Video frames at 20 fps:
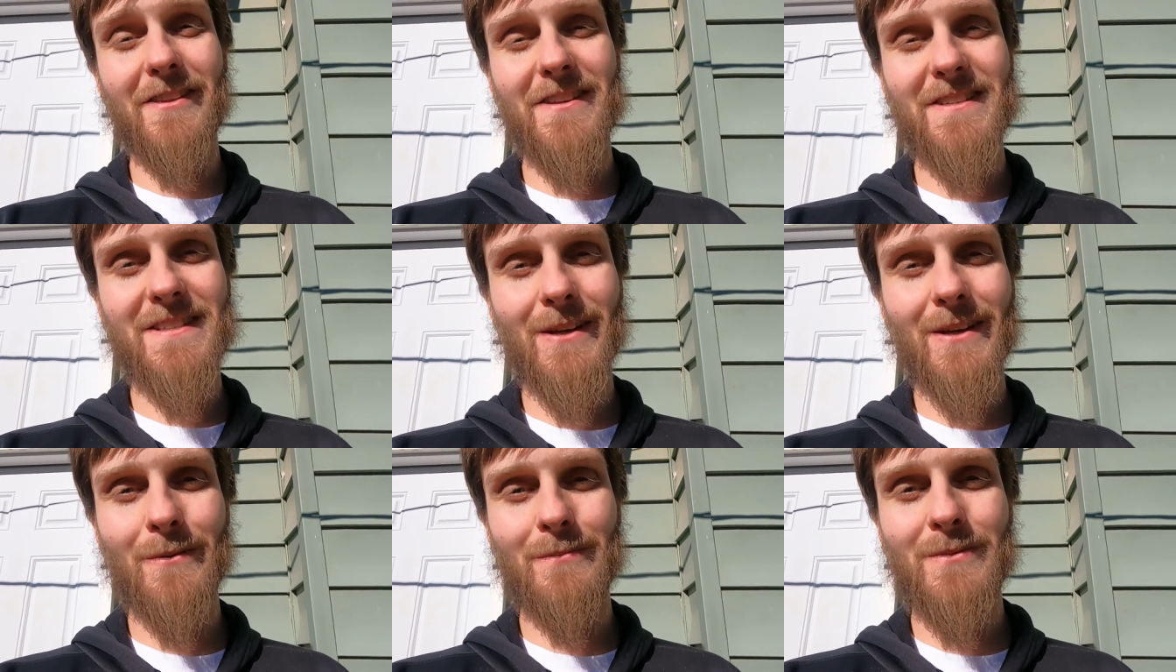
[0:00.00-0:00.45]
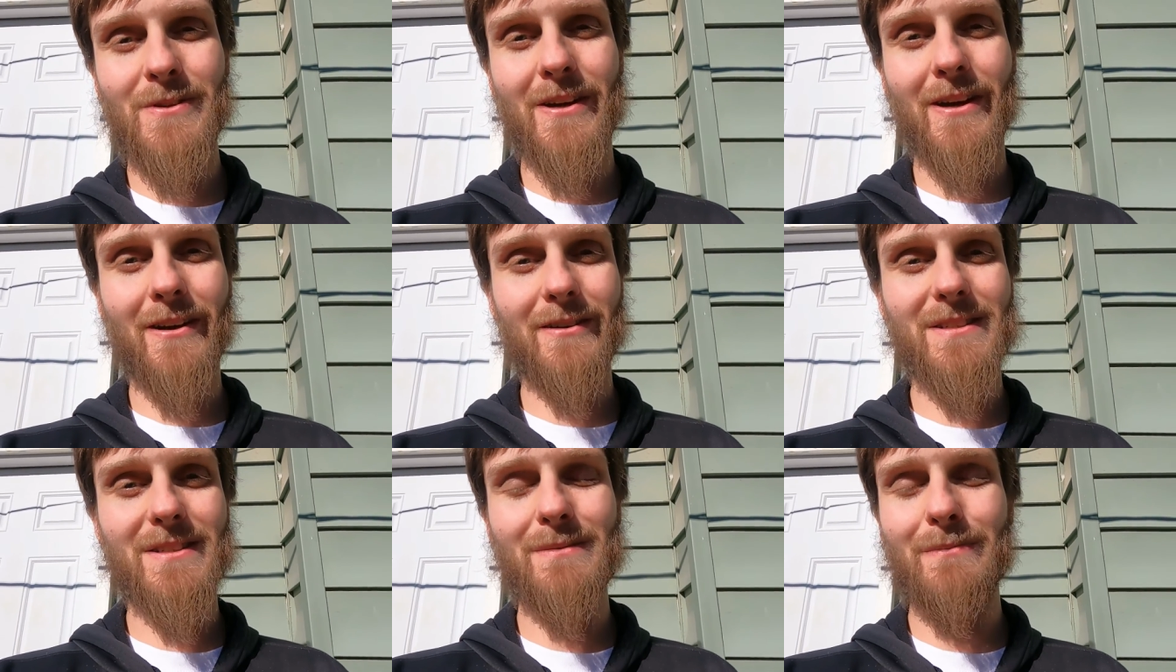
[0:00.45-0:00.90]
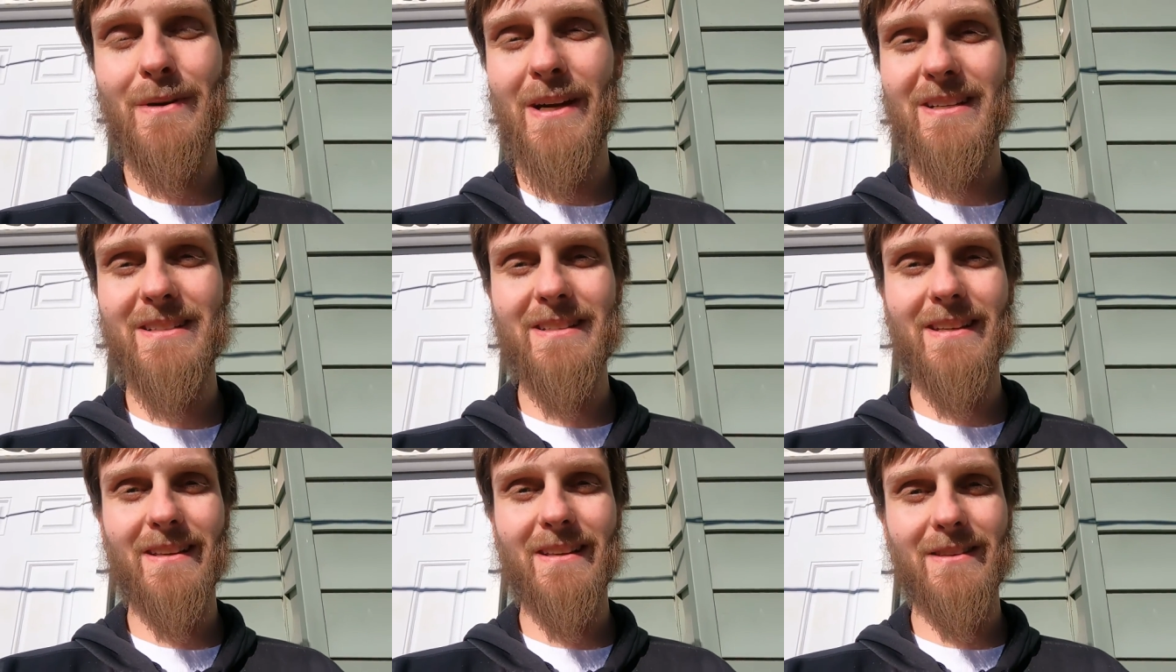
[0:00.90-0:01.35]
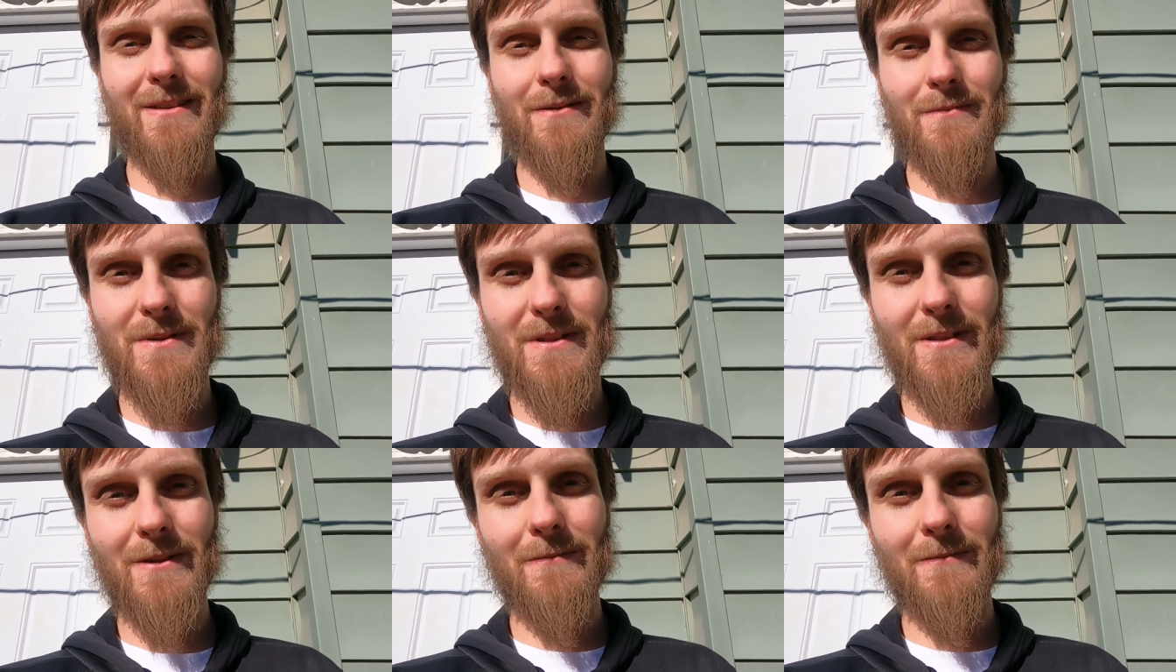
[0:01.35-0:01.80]
this helps you out, smash that
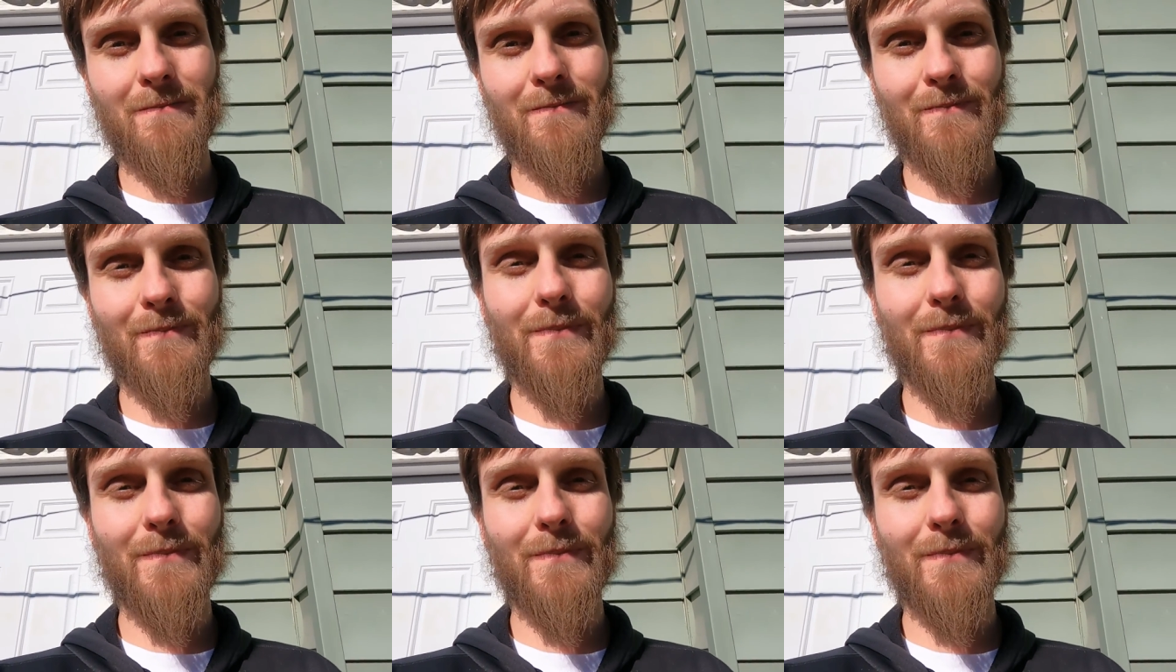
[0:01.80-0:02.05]
thumbs up